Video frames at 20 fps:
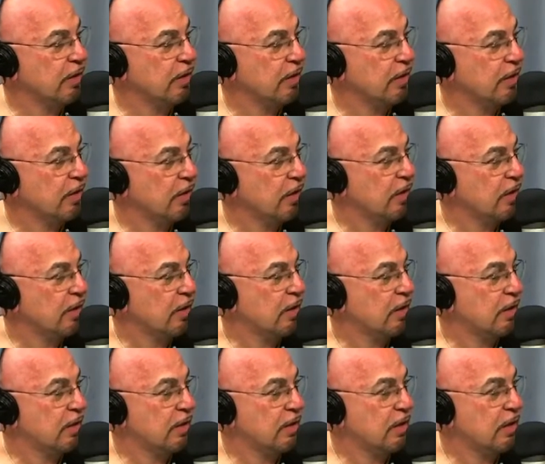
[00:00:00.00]
Is it good?
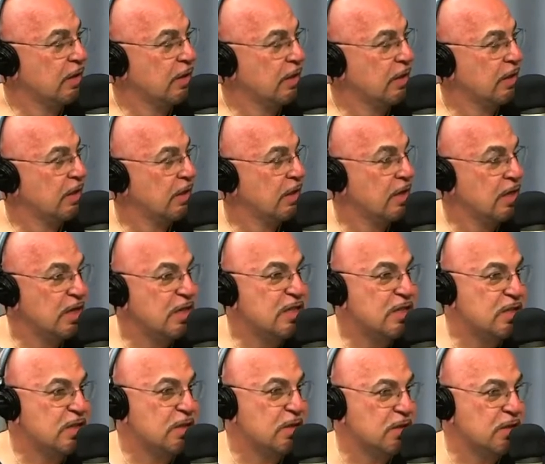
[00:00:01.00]
Like, does it taste good?
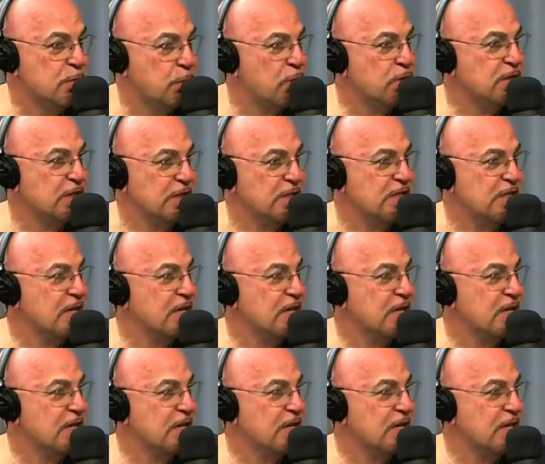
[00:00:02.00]
S- supposedly,